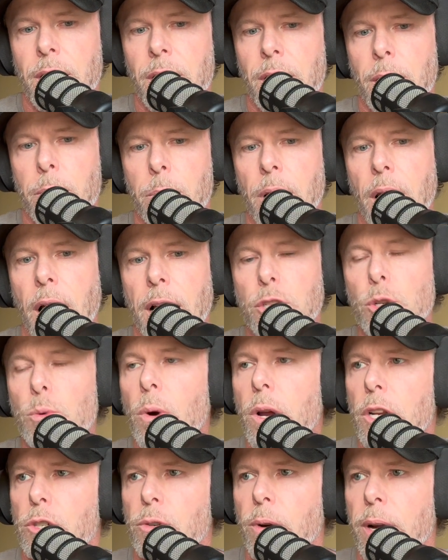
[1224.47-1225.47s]
But I do
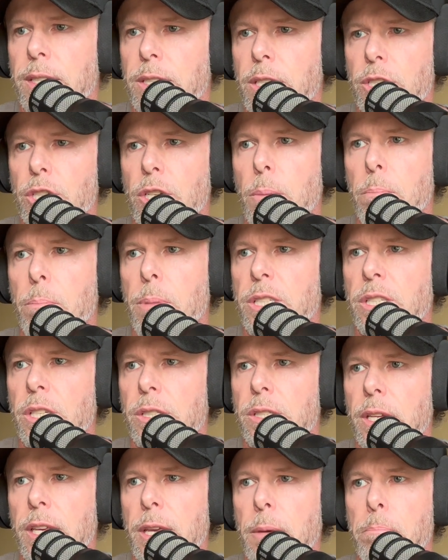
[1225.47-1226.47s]
want to transition to
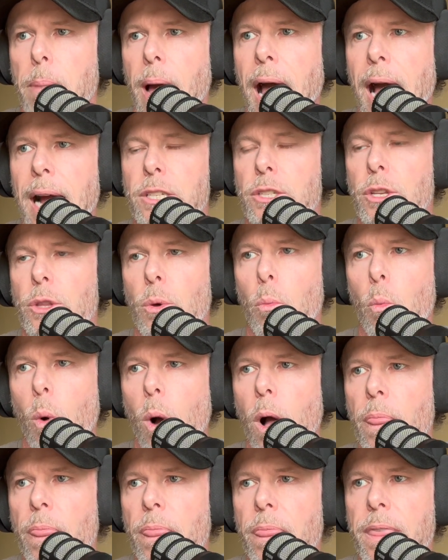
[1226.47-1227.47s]
business and get back to the
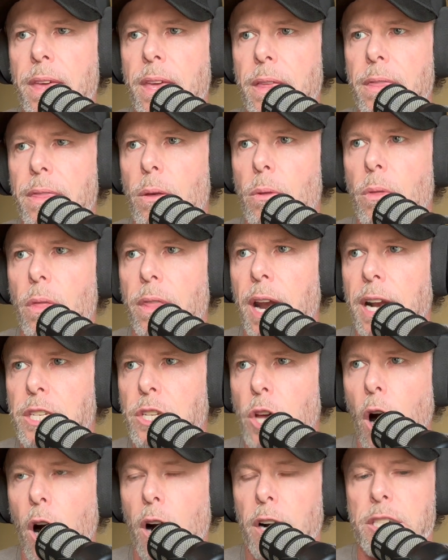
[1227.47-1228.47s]
one that I
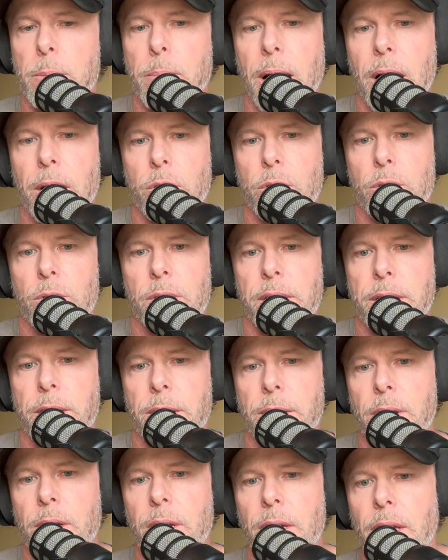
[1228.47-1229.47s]
talked about
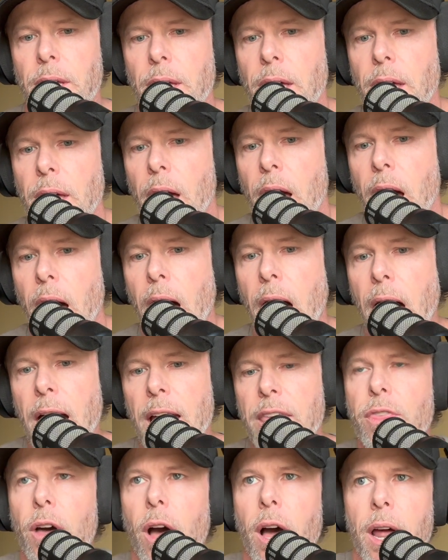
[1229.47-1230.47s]
earlier.
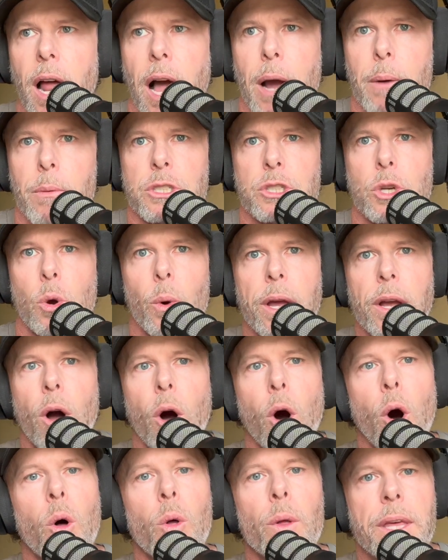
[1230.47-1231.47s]
I thought I was going
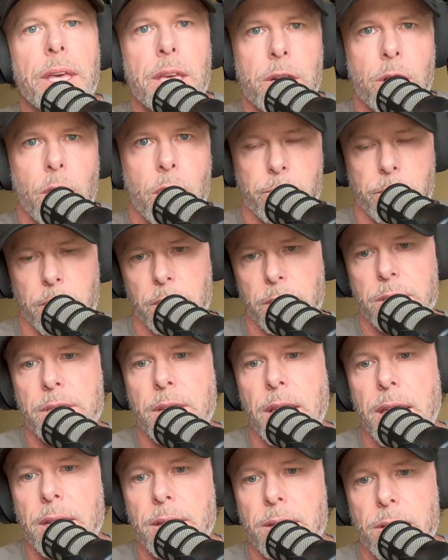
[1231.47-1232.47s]
all in on real
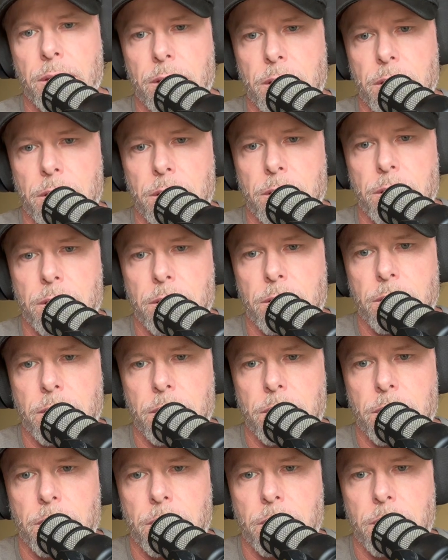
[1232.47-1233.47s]
estate
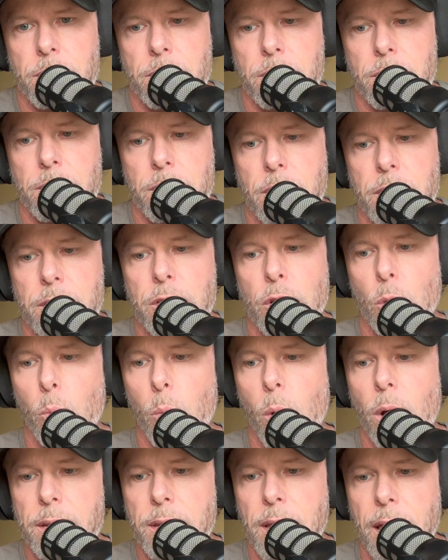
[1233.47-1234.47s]
until
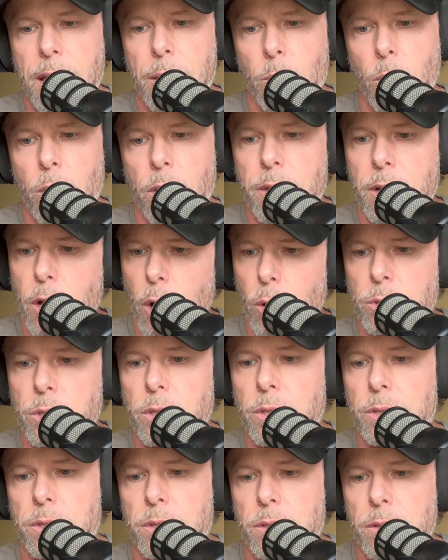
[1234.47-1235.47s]
one day, one of the
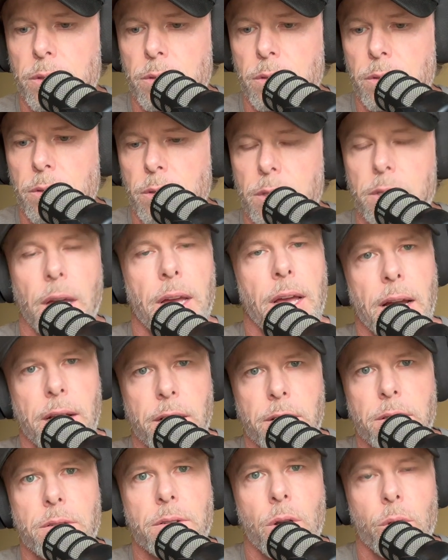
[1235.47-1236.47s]
coaches, because I
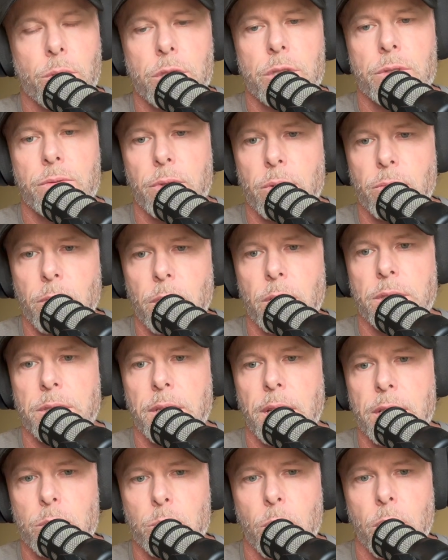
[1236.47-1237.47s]
hire coaches for real
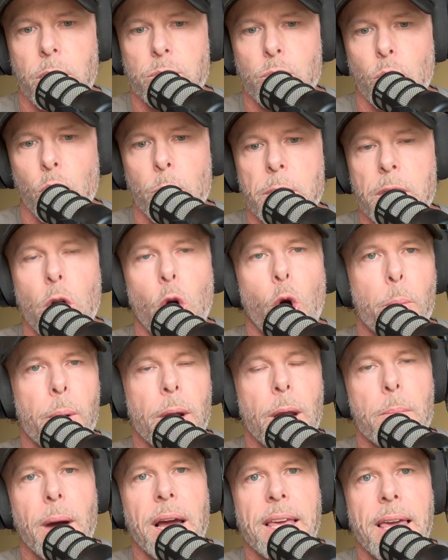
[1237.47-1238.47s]
estate as well, told me to
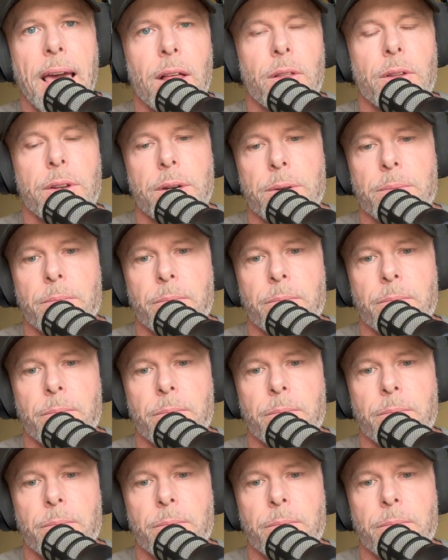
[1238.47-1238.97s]
open up my calendar.